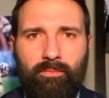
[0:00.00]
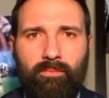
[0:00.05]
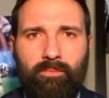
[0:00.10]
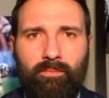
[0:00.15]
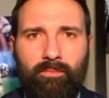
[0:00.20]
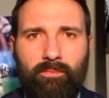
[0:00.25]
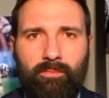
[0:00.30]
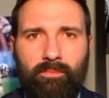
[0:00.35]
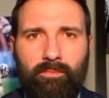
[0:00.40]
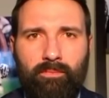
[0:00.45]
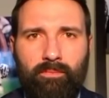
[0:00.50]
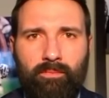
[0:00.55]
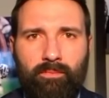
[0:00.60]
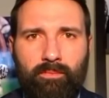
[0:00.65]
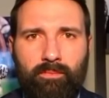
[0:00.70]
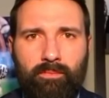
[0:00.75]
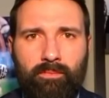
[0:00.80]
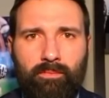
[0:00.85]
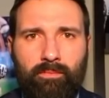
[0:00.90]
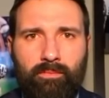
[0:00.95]

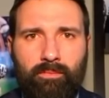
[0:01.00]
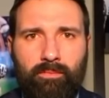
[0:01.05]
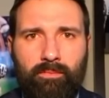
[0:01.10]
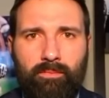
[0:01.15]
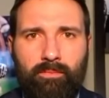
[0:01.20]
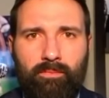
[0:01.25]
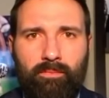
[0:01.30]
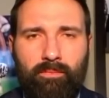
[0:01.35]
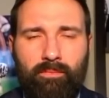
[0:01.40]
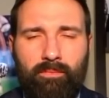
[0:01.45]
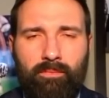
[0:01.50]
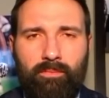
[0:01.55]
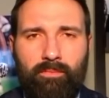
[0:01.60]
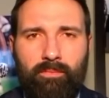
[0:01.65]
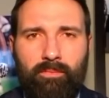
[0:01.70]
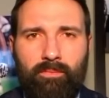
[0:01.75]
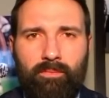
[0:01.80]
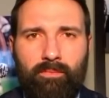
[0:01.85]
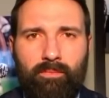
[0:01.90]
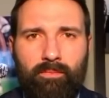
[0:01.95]

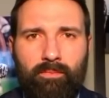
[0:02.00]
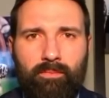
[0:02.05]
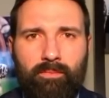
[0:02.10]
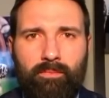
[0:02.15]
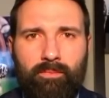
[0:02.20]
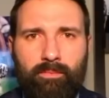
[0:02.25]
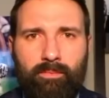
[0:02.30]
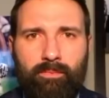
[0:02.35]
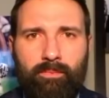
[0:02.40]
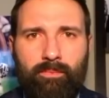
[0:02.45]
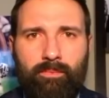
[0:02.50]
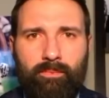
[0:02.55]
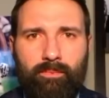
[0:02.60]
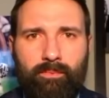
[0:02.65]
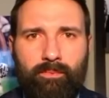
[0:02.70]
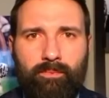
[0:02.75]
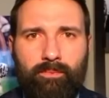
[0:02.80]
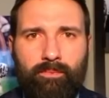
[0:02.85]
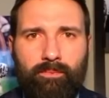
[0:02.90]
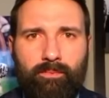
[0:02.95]

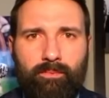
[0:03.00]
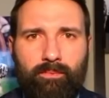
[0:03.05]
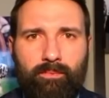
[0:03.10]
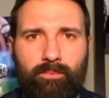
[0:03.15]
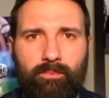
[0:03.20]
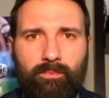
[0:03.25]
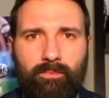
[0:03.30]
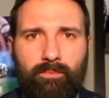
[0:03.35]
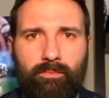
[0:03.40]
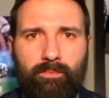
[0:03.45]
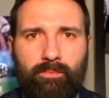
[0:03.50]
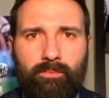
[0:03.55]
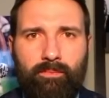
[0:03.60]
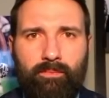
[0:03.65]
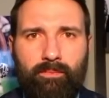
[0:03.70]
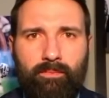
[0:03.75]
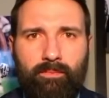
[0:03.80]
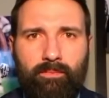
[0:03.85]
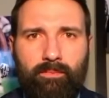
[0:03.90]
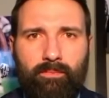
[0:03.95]

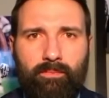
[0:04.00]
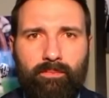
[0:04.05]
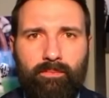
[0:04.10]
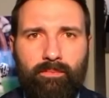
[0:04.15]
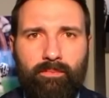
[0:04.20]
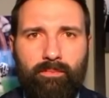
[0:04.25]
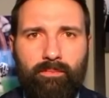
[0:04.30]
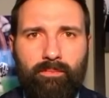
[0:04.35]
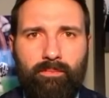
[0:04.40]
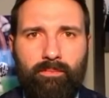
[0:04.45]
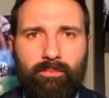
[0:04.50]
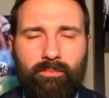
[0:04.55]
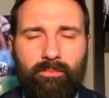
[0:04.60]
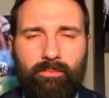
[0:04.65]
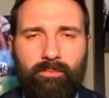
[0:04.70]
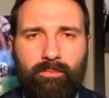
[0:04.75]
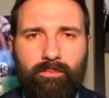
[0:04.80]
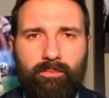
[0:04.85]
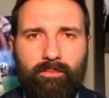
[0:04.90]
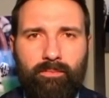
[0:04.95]

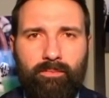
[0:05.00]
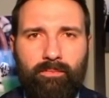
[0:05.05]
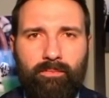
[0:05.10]
(not speaking)